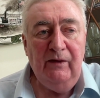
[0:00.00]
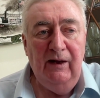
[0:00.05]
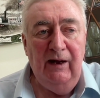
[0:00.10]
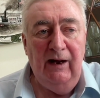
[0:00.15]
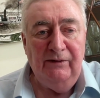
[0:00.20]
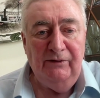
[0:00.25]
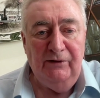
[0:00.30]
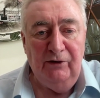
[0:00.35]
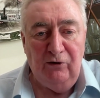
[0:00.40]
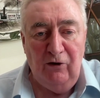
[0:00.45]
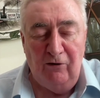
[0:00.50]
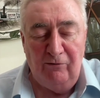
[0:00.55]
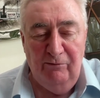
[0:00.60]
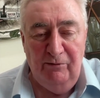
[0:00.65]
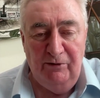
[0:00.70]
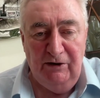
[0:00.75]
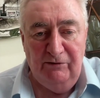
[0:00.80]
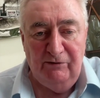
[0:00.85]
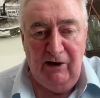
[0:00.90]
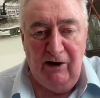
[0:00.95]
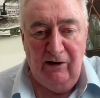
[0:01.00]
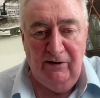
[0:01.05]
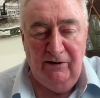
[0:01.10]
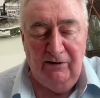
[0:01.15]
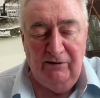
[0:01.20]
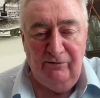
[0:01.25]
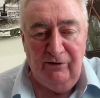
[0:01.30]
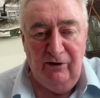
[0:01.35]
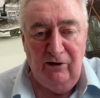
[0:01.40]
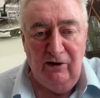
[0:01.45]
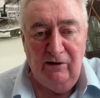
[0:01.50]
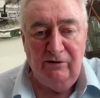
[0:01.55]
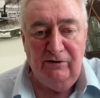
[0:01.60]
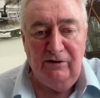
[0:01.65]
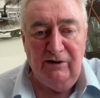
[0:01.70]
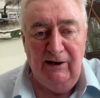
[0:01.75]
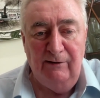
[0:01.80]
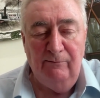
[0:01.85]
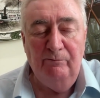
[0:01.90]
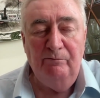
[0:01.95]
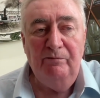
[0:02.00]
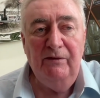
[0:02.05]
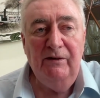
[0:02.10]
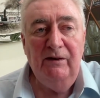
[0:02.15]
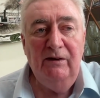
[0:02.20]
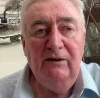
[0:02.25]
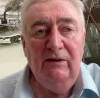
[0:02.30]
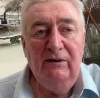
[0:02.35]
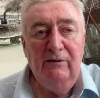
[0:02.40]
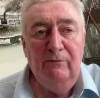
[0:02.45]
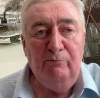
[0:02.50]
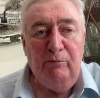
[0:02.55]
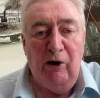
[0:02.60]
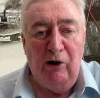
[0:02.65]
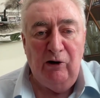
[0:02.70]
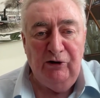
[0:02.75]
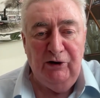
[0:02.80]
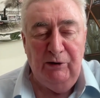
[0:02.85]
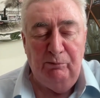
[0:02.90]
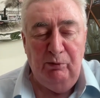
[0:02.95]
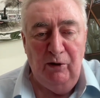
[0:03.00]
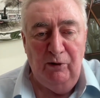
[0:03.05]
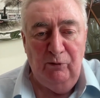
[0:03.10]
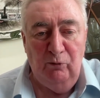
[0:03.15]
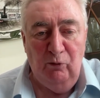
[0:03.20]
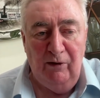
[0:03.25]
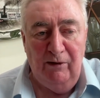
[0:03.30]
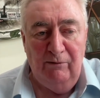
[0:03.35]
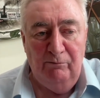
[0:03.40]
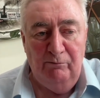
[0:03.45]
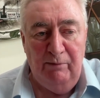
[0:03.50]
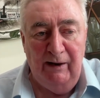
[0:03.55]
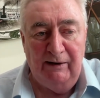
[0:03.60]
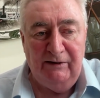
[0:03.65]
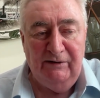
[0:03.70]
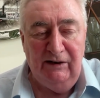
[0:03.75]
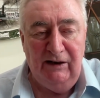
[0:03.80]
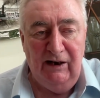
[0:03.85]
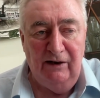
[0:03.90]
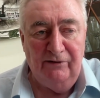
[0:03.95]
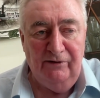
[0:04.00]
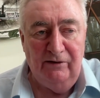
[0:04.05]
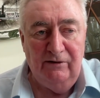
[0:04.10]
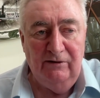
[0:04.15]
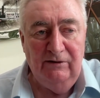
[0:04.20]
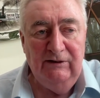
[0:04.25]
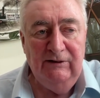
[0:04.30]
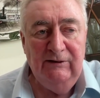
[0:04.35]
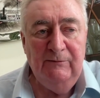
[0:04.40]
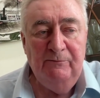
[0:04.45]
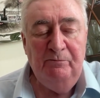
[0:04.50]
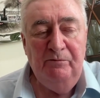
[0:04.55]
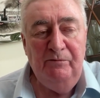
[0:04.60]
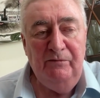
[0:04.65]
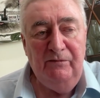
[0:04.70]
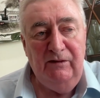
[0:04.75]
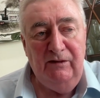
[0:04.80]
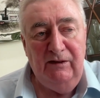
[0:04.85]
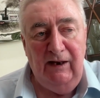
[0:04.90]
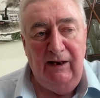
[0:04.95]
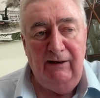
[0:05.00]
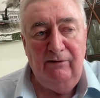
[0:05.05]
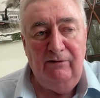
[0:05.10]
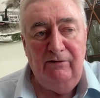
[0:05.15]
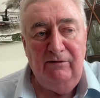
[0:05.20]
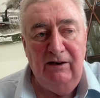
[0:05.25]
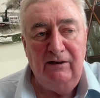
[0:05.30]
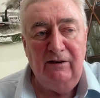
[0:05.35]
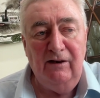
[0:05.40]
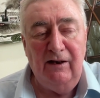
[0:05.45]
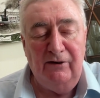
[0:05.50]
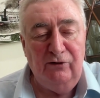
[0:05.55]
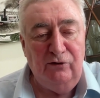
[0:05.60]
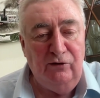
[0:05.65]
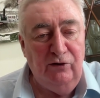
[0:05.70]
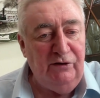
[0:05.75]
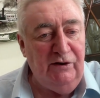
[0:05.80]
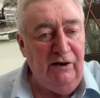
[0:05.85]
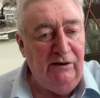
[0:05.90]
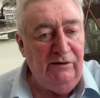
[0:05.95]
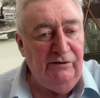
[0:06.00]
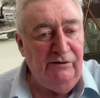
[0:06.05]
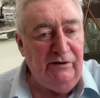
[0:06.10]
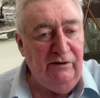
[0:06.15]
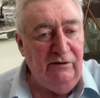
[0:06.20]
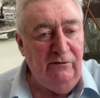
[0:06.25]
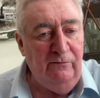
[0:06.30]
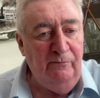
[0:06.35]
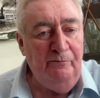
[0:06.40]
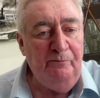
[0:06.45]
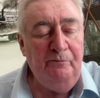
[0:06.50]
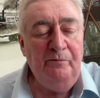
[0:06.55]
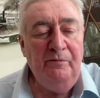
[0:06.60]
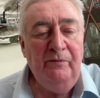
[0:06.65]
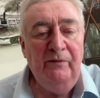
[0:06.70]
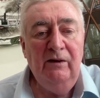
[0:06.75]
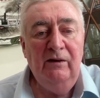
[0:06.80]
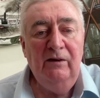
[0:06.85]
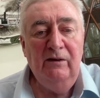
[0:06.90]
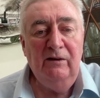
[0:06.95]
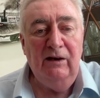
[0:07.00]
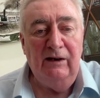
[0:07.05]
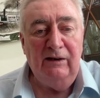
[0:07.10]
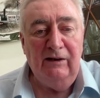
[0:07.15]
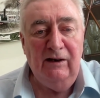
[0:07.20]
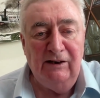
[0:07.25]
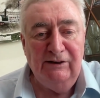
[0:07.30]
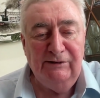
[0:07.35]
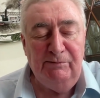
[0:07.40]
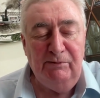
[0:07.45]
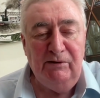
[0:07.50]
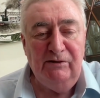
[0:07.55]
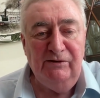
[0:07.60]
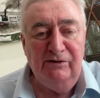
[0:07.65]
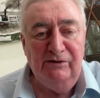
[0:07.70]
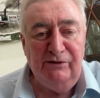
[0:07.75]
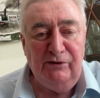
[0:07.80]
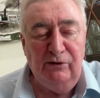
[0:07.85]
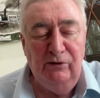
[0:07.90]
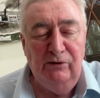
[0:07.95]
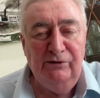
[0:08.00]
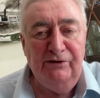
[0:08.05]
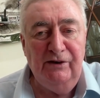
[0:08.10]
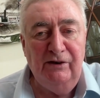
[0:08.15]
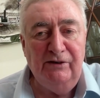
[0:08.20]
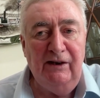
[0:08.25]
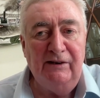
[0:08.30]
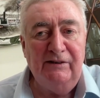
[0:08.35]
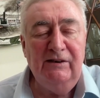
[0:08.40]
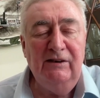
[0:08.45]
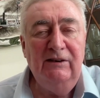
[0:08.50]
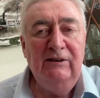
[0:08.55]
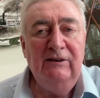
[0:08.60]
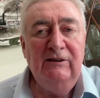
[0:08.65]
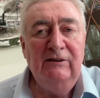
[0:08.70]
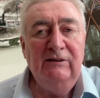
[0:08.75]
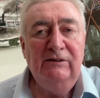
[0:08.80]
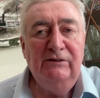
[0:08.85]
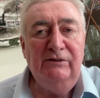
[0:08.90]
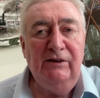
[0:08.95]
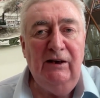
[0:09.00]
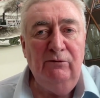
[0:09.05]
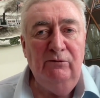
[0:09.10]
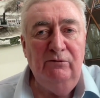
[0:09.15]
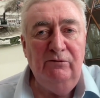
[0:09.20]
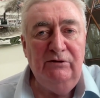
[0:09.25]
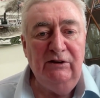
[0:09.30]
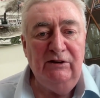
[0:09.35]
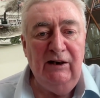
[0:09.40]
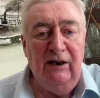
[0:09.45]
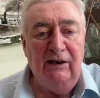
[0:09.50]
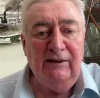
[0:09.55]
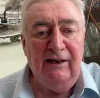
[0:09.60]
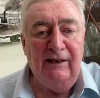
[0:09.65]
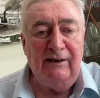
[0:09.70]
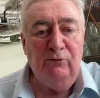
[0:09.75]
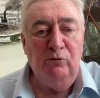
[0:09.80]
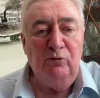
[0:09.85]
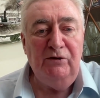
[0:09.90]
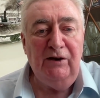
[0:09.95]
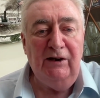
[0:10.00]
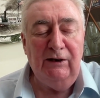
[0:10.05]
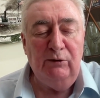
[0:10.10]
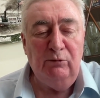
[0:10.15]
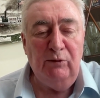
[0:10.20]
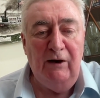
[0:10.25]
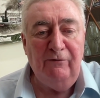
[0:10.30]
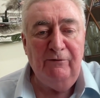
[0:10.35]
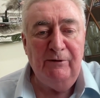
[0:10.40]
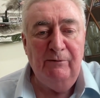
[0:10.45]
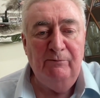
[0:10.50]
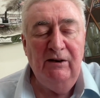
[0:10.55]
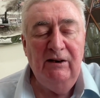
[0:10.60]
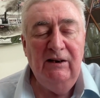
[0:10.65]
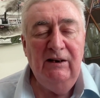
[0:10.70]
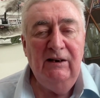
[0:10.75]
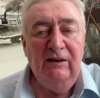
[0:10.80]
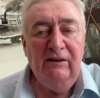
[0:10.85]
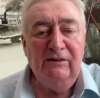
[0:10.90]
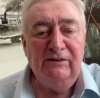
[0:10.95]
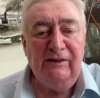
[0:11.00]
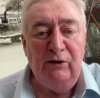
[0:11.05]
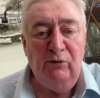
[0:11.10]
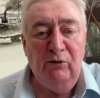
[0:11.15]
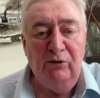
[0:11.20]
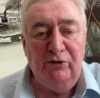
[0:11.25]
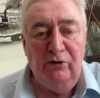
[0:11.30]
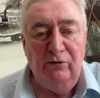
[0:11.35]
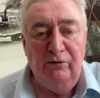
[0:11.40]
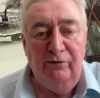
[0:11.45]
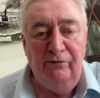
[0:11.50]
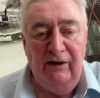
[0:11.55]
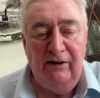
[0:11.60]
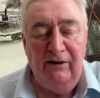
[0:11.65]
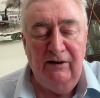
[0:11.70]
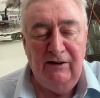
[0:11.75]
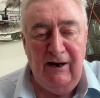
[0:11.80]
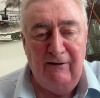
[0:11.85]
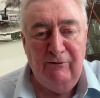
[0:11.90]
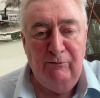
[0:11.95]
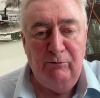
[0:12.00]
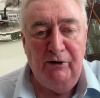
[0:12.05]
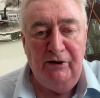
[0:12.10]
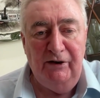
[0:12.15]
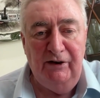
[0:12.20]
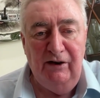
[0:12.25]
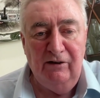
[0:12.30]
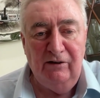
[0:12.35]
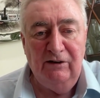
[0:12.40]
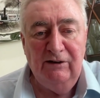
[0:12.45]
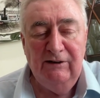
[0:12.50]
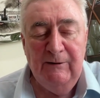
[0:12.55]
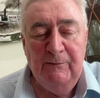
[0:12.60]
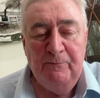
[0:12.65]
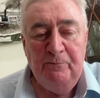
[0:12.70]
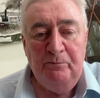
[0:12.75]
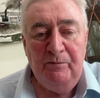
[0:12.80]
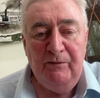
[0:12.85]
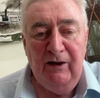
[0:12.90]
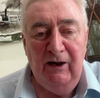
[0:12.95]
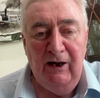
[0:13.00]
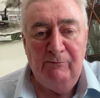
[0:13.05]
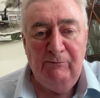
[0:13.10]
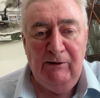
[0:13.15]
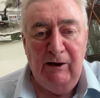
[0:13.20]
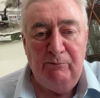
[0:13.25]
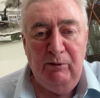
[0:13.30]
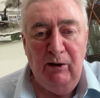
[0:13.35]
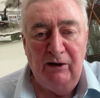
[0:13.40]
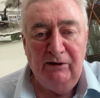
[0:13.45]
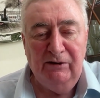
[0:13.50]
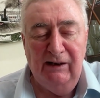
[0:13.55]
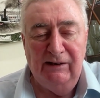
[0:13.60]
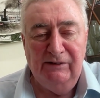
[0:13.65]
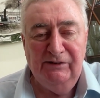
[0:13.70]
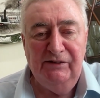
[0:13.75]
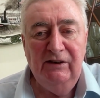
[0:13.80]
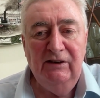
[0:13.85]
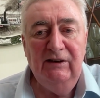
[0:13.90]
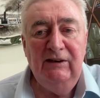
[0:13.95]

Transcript: and the government of Ireland for a long time, pardon the pun, were in bed together. They did a lot of good things too, like hospitals and schools and all that. So I won't deny that. I won't take it away from them. Because I don't want to offend everybody here on my podcast.